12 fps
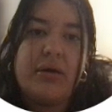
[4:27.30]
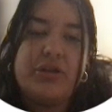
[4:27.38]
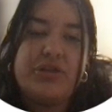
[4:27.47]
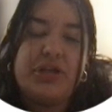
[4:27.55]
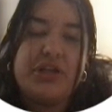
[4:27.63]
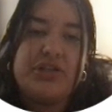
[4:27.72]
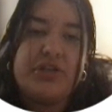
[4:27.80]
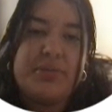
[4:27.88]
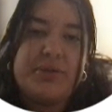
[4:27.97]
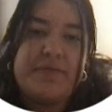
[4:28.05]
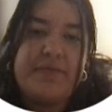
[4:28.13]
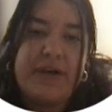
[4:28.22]

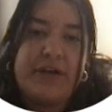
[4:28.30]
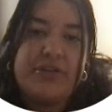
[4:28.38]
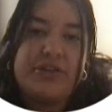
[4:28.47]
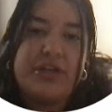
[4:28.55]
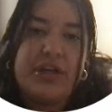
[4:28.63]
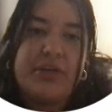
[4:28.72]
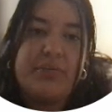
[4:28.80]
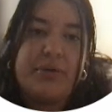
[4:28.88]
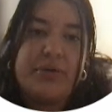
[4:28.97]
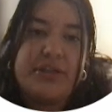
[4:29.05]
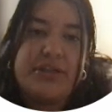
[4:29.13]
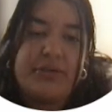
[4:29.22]
Transcription factors and other
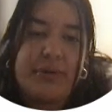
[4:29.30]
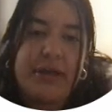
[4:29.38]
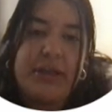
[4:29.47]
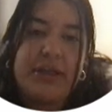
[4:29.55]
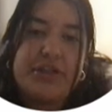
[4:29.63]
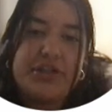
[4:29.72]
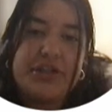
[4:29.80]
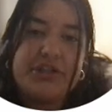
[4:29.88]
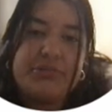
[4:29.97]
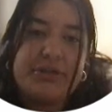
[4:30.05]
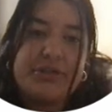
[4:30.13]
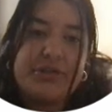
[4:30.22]
proteins that regulate gene
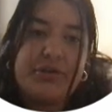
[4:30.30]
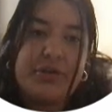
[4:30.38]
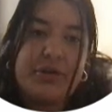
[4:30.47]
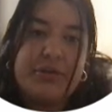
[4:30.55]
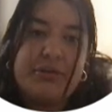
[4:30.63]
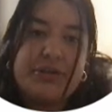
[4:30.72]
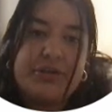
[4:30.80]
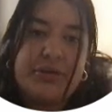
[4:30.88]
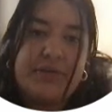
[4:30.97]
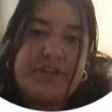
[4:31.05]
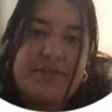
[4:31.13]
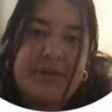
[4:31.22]
expression are the result
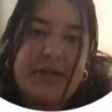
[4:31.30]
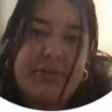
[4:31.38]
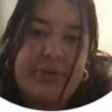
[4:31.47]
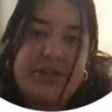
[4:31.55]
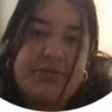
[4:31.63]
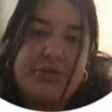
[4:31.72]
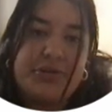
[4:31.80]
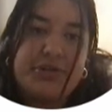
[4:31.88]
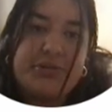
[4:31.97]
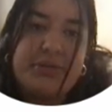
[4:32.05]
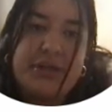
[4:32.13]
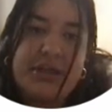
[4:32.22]
of these pathways, which
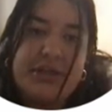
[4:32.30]
ultimately